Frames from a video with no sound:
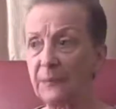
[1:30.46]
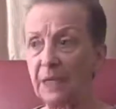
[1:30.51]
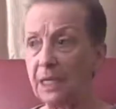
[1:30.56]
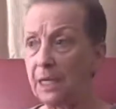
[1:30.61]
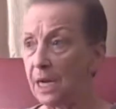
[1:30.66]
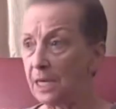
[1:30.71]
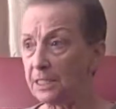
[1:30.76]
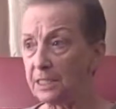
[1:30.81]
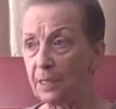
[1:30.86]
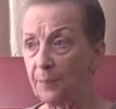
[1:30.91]

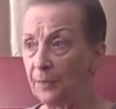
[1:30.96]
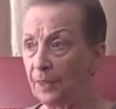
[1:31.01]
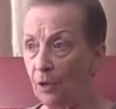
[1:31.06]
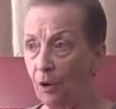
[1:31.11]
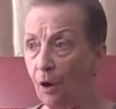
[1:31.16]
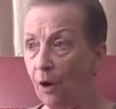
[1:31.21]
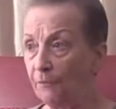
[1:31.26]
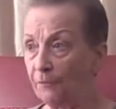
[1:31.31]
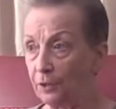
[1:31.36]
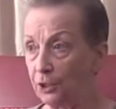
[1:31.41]
Not
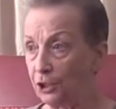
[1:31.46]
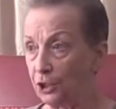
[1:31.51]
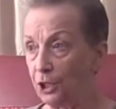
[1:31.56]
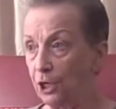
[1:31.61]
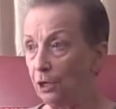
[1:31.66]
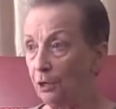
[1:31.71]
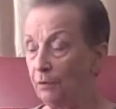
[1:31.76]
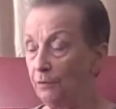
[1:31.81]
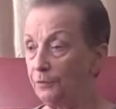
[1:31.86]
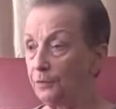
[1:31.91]
something off the
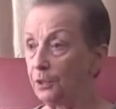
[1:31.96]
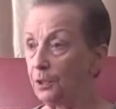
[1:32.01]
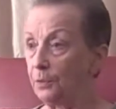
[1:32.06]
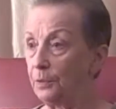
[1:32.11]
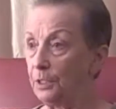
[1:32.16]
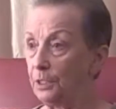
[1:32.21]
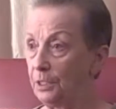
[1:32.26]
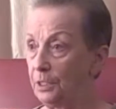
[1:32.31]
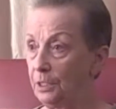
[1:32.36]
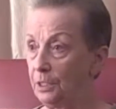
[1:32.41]
shelf,
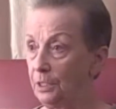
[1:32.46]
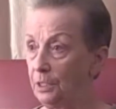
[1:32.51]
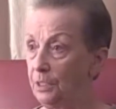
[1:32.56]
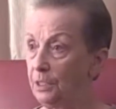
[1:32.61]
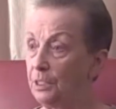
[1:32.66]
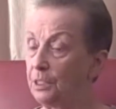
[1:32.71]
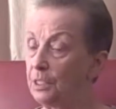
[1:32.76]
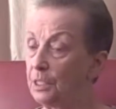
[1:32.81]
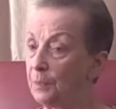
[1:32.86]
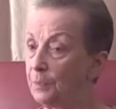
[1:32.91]
so this
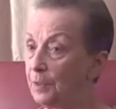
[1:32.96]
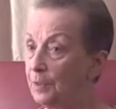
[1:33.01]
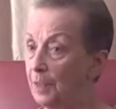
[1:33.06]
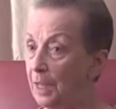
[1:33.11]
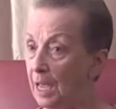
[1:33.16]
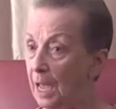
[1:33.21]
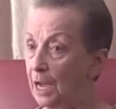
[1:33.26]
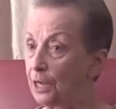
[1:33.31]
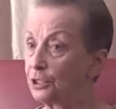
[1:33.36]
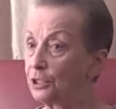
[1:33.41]
is something
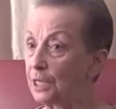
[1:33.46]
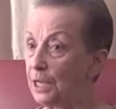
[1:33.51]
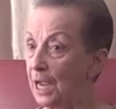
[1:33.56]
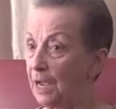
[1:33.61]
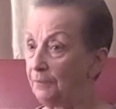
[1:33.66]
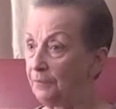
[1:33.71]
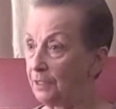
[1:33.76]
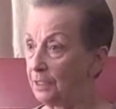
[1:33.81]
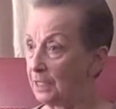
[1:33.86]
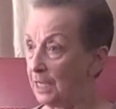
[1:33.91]
they actually
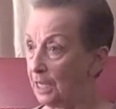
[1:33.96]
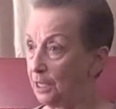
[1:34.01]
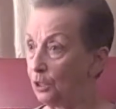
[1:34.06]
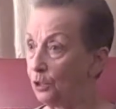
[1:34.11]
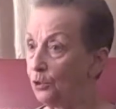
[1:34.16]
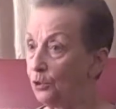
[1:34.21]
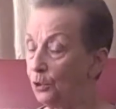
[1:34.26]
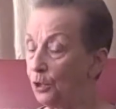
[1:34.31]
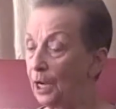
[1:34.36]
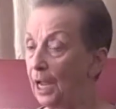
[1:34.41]
have to take
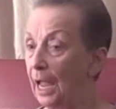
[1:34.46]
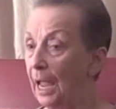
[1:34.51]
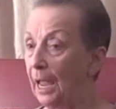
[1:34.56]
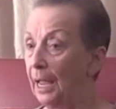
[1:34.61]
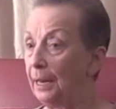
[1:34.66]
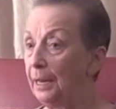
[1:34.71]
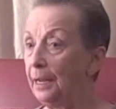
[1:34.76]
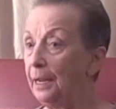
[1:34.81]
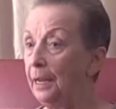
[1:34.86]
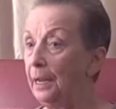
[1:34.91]
a look
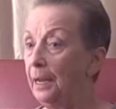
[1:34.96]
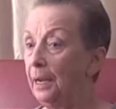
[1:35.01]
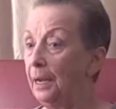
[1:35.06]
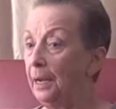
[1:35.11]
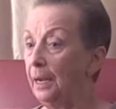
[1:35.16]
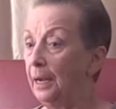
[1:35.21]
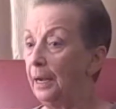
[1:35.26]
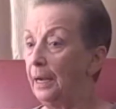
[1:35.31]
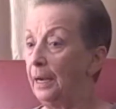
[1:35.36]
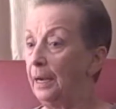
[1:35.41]
at.
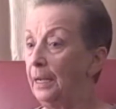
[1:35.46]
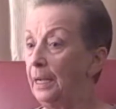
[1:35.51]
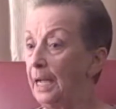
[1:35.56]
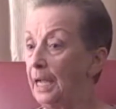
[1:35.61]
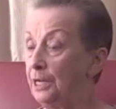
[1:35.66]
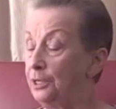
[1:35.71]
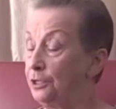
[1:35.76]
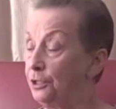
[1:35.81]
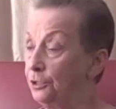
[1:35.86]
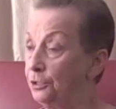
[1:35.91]

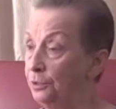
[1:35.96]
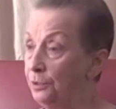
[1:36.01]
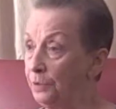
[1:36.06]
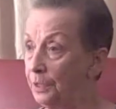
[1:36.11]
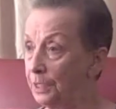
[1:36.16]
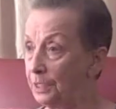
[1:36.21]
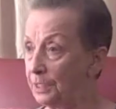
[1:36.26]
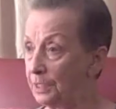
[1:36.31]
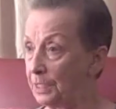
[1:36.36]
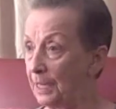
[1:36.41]
And to do
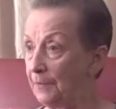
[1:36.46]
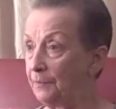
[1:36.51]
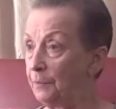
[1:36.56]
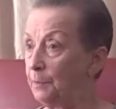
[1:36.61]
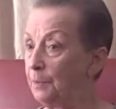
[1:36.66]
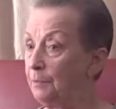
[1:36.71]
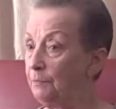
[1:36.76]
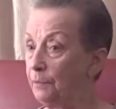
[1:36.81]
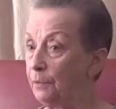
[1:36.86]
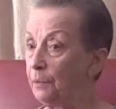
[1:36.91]
this, they have to
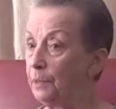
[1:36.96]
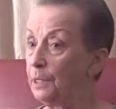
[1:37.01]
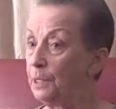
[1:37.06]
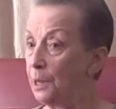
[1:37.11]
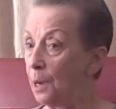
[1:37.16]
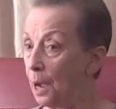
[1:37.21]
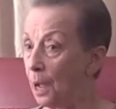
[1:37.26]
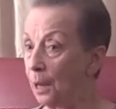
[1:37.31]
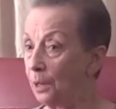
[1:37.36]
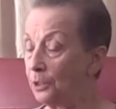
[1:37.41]
be very
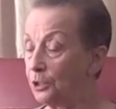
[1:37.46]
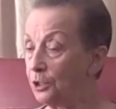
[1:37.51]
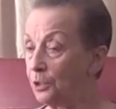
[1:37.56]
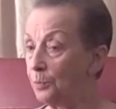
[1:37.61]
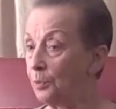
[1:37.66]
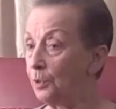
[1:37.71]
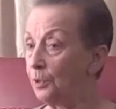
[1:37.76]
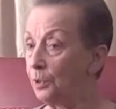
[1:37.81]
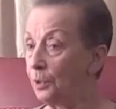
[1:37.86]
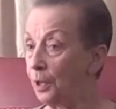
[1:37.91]

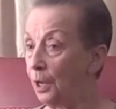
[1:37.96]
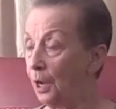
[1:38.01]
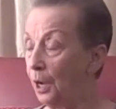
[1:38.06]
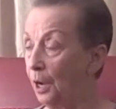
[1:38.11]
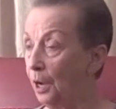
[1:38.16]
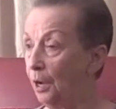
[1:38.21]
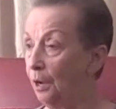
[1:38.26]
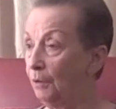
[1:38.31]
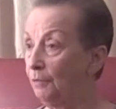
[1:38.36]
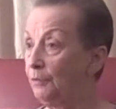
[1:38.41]
knowledgeable
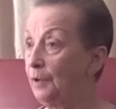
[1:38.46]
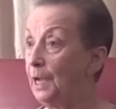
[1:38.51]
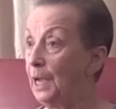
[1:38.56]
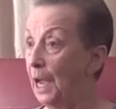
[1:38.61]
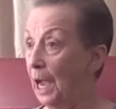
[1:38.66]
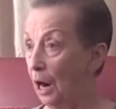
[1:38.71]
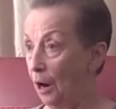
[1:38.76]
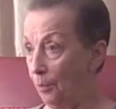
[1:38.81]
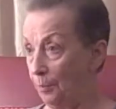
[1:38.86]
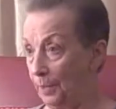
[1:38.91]
of
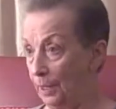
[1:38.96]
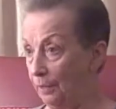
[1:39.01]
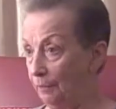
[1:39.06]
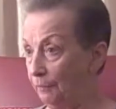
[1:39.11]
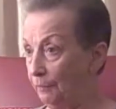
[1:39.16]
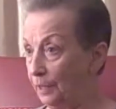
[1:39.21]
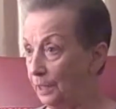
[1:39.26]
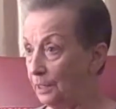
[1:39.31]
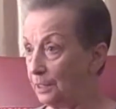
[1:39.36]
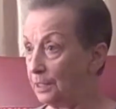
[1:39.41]
our
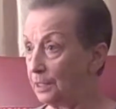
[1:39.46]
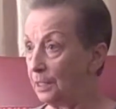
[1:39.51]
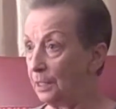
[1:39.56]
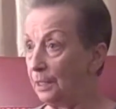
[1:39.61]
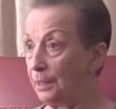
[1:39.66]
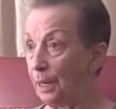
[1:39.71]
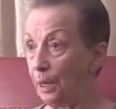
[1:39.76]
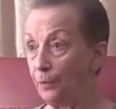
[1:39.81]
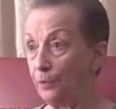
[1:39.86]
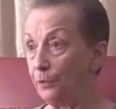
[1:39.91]
benefits.
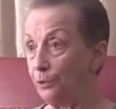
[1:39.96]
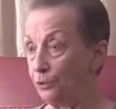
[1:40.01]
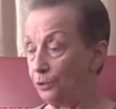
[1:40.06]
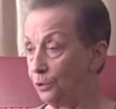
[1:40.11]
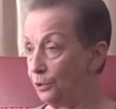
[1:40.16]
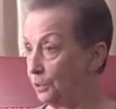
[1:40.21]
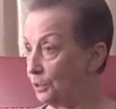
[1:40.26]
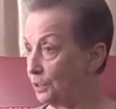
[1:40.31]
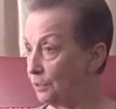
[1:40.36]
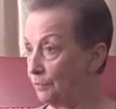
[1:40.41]
Health
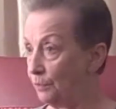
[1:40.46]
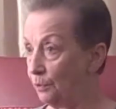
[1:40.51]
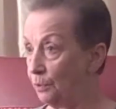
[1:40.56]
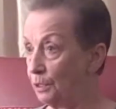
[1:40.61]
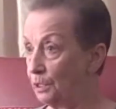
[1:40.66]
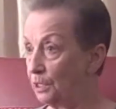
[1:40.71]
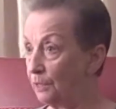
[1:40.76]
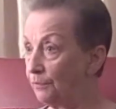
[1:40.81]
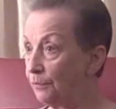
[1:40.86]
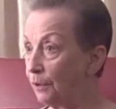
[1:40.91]
insurance is
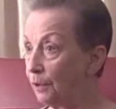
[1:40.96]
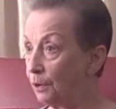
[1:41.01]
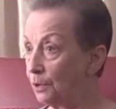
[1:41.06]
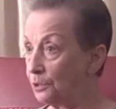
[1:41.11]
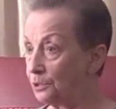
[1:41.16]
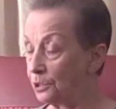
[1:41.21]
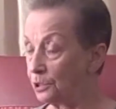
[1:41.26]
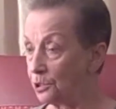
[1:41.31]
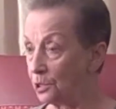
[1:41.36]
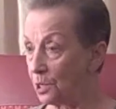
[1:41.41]
very
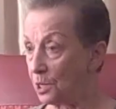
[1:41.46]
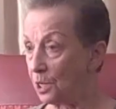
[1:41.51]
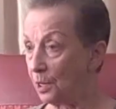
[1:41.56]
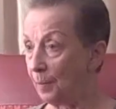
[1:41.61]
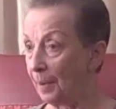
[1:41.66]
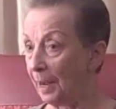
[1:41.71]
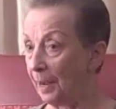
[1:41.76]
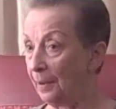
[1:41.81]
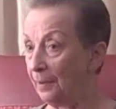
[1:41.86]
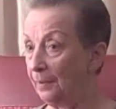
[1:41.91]
difficult to talk
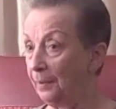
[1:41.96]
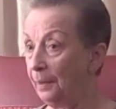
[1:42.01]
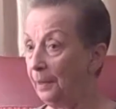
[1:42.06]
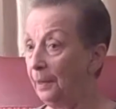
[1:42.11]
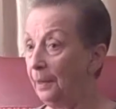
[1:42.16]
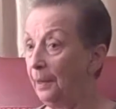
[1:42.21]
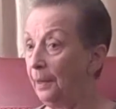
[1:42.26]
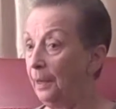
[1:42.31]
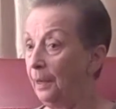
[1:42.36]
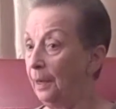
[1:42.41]
about
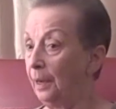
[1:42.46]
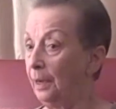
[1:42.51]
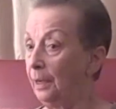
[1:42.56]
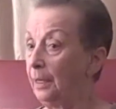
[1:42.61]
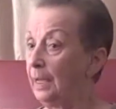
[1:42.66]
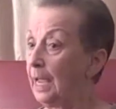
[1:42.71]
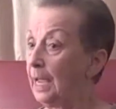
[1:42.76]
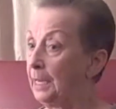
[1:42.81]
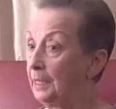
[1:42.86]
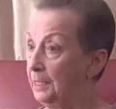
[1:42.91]

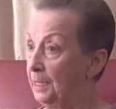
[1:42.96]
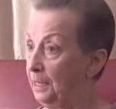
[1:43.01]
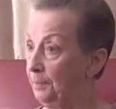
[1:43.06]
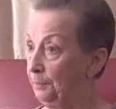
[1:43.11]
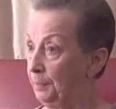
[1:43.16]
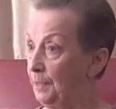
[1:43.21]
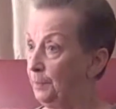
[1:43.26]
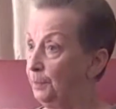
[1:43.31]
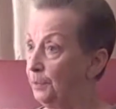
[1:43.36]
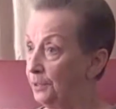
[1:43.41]
and
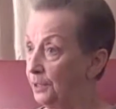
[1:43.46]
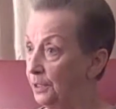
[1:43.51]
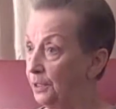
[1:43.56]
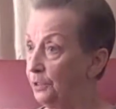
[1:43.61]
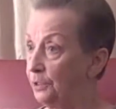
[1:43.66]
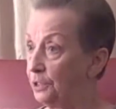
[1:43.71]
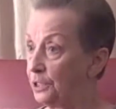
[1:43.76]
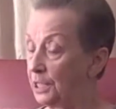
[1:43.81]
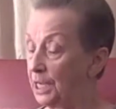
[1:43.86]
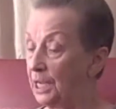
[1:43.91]
get people to
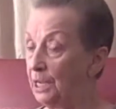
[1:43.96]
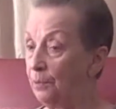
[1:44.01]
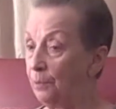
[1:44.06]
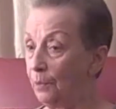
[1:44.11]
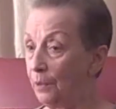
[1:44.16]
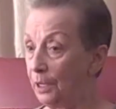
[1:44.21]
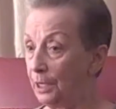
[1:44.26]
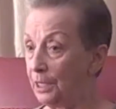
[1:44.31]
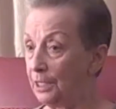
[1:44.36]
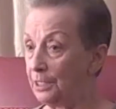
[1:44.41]
understand
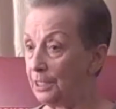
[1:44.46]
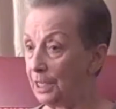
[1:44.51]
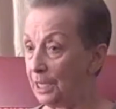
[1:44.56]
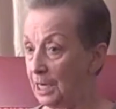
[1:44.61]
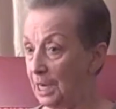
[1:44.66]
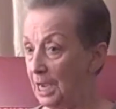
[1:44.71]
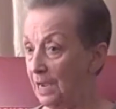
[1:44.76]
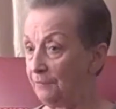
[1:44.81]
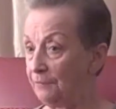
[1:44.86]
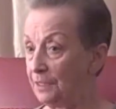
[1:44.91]
what it is
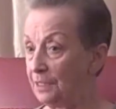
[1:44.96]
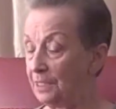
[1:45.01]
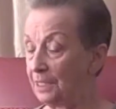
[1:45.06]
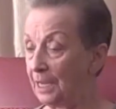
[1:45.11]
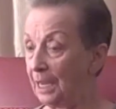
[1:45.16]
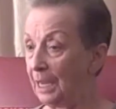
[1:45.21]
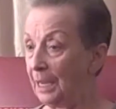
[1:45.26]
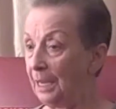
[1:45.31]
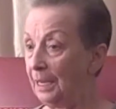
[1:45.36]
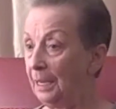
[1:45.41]
that you have to
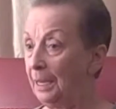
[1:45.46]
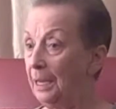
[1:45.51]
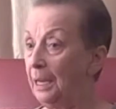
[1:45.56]
say.